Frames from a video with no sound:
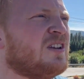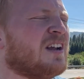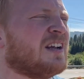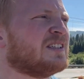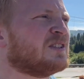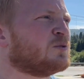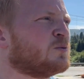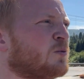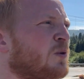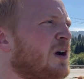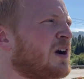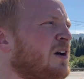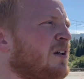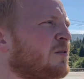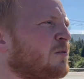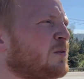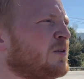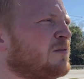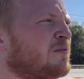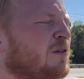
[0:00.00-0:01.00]
As
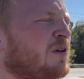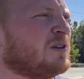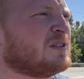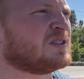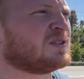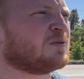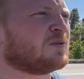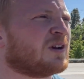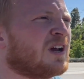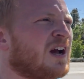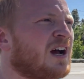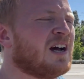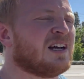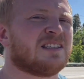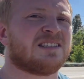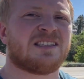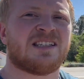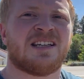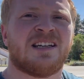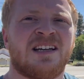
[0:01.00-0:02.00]
well, we've also got
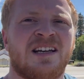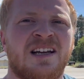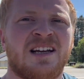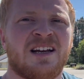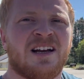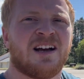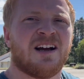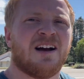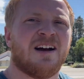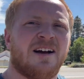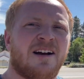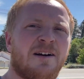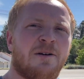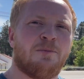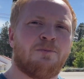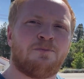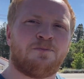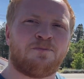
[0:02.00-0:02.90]
a